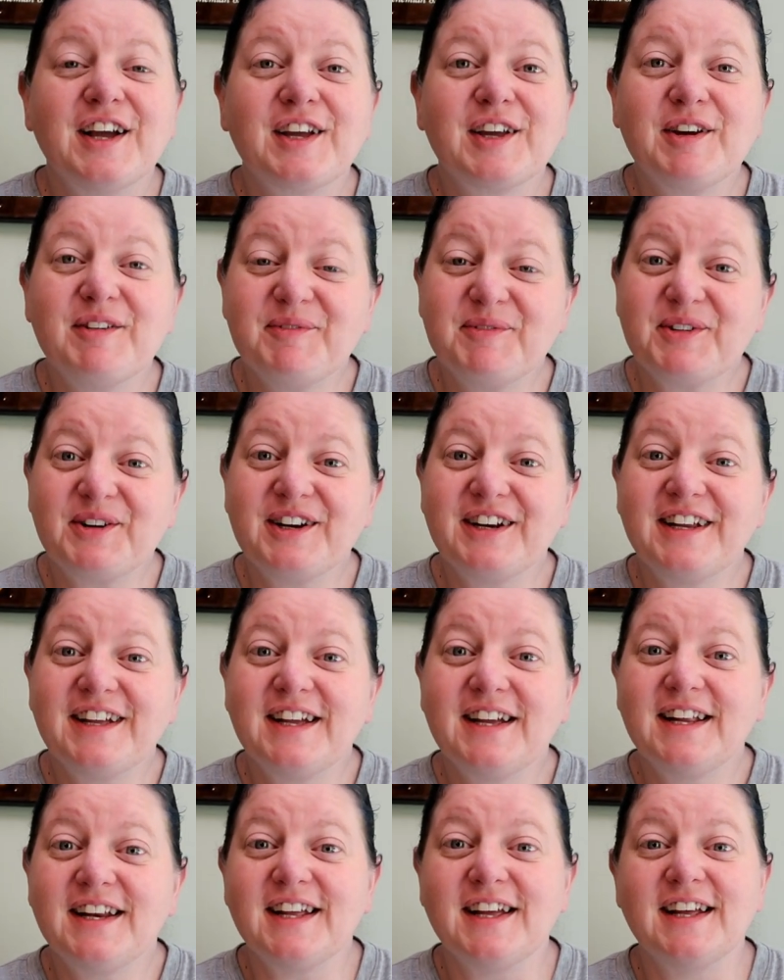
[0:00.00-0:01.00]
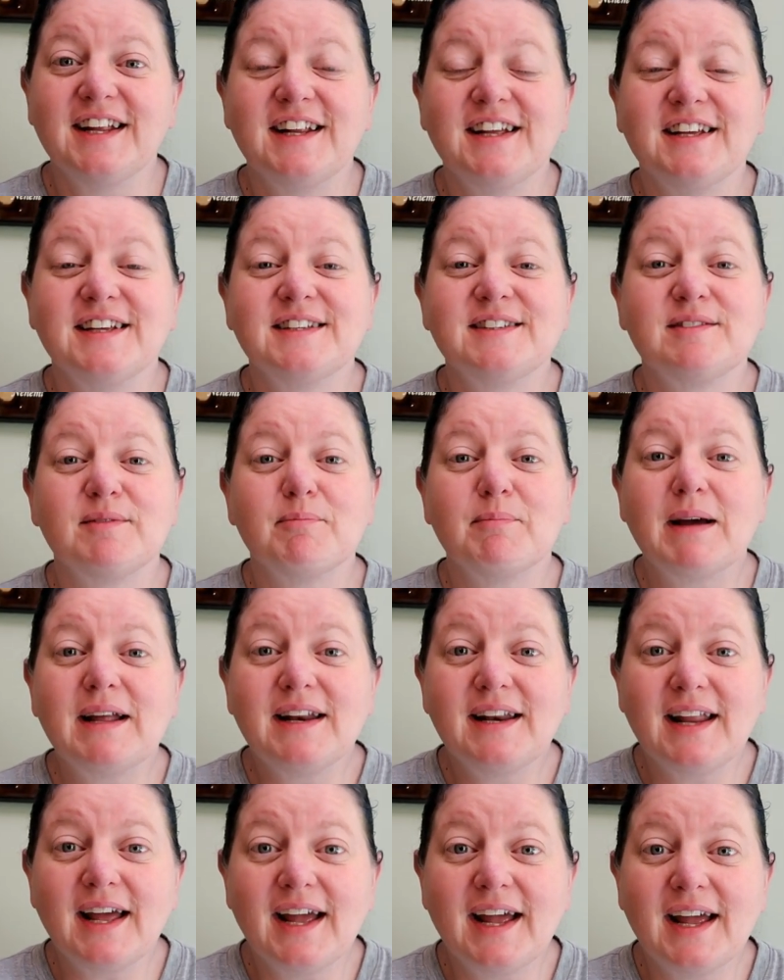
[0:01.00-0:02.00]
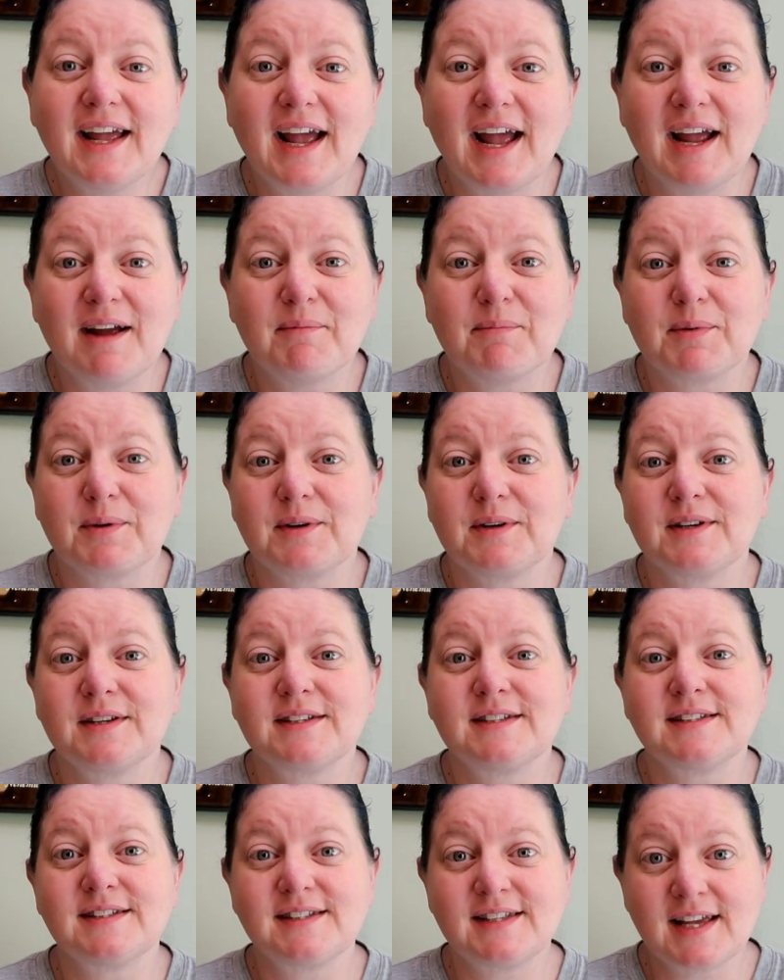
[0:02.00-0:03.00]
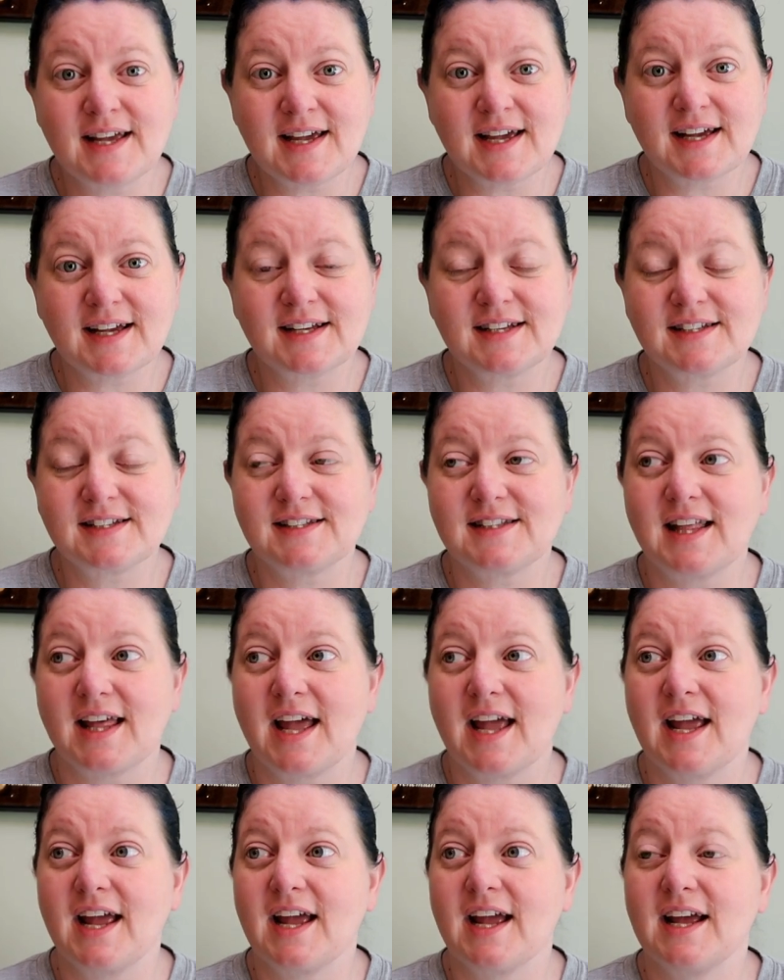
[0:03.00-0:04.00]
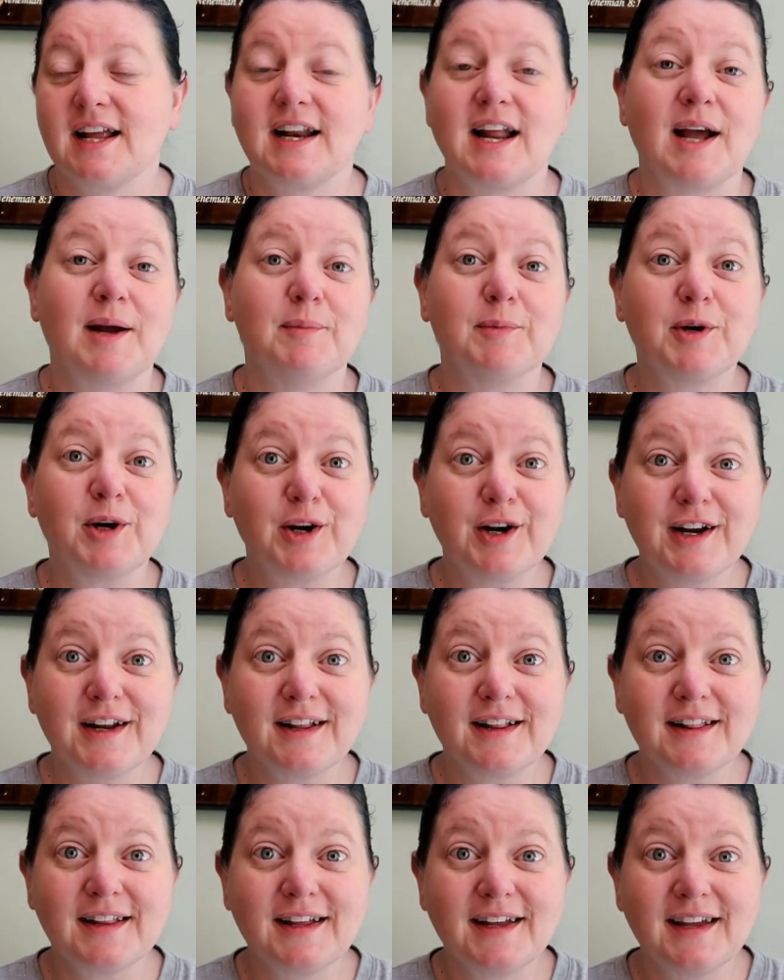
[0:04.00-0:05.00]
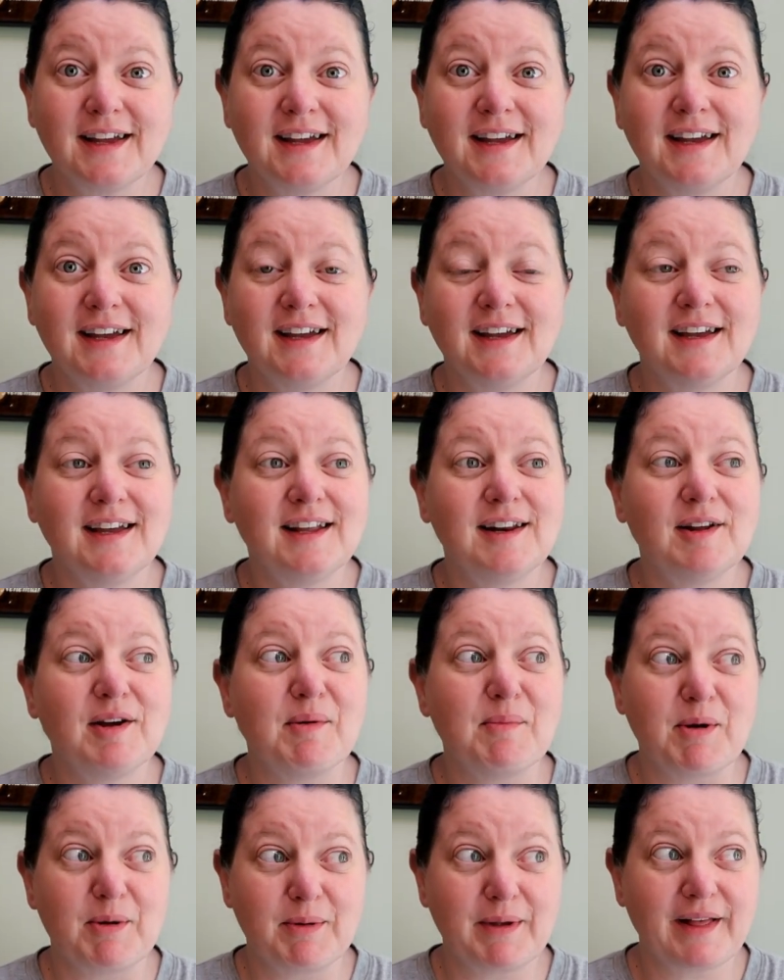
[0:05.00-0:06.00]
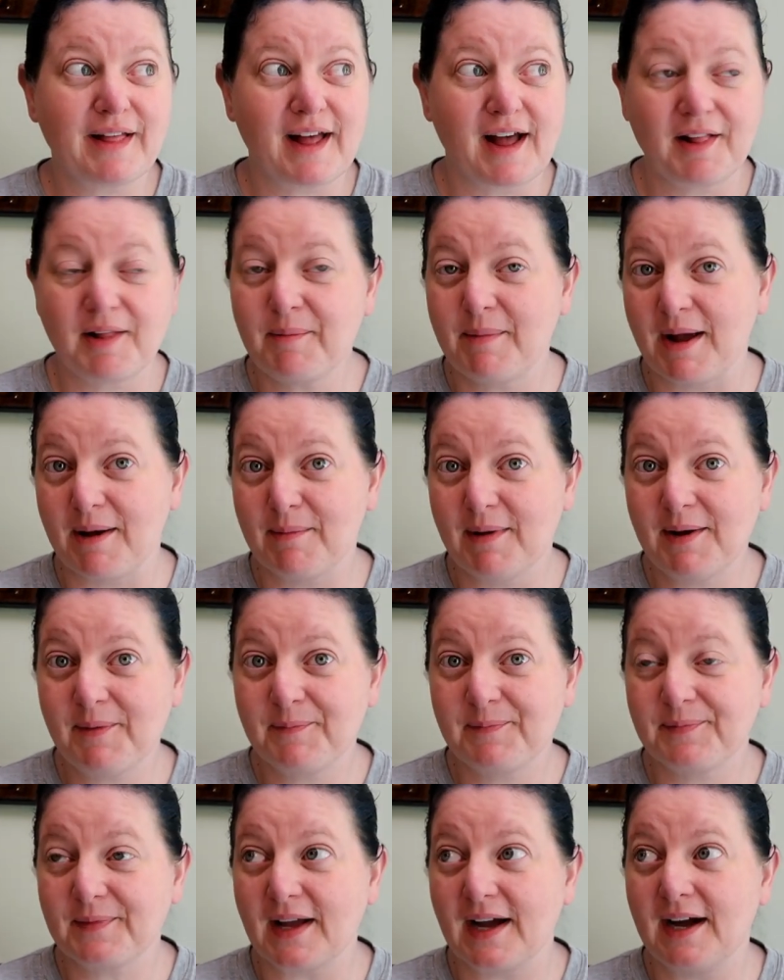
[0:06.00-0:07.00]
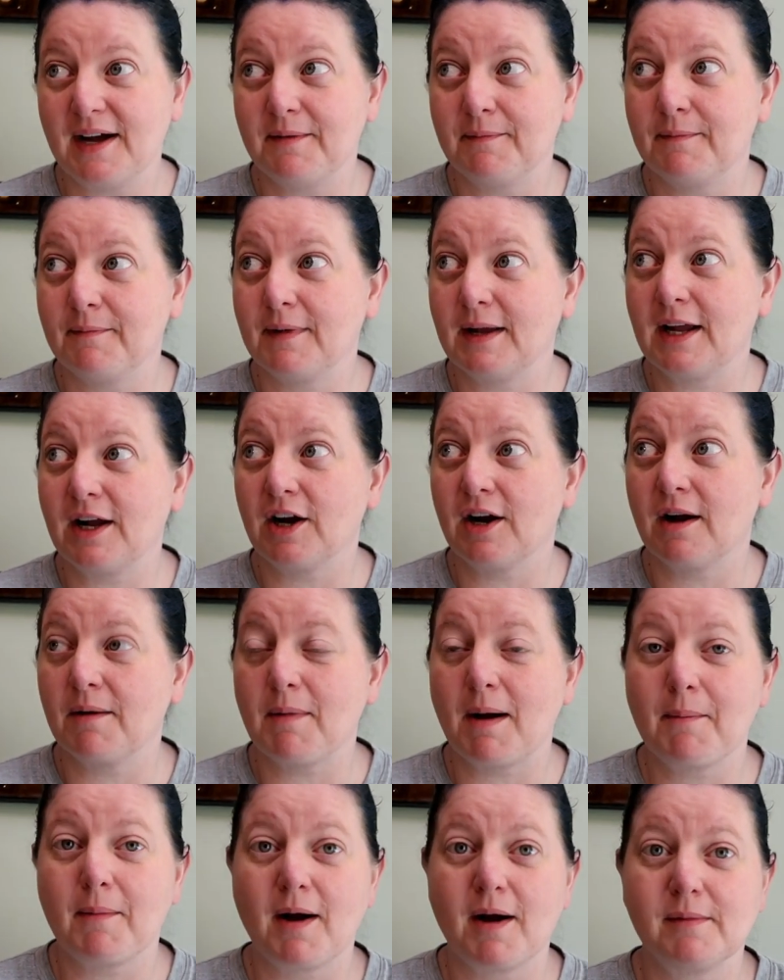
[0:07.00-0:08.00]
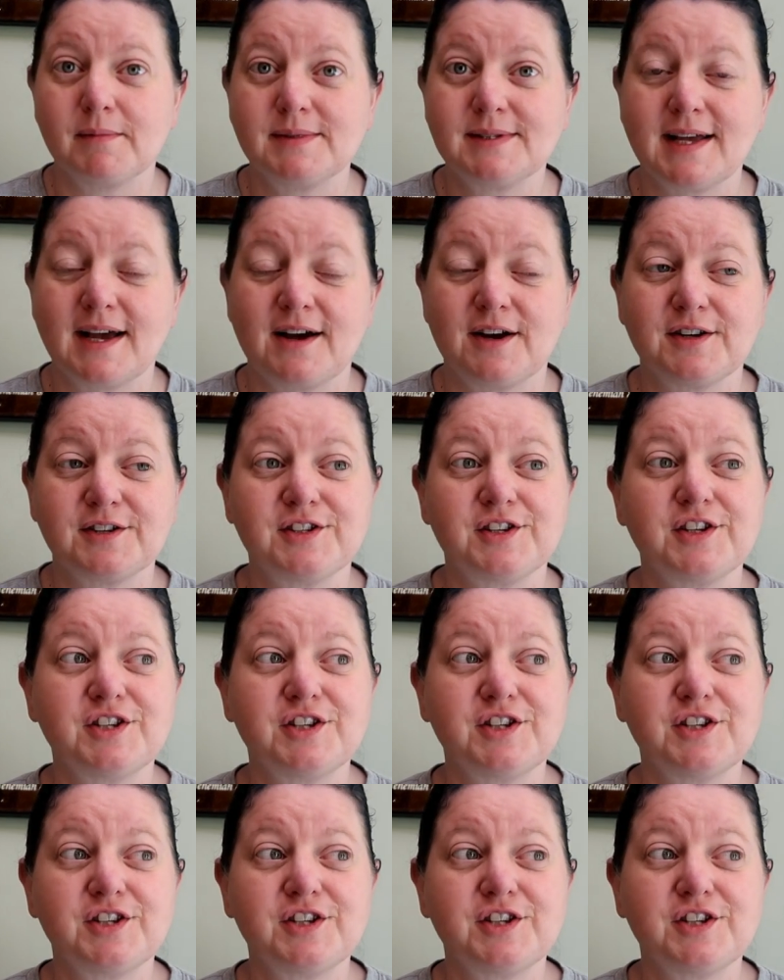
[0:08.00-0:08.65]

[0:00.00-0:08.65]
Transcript: Good morning. It is Monday, April 6th, and I'm currently in Mobile, Alabama. I'm here at my mom's house.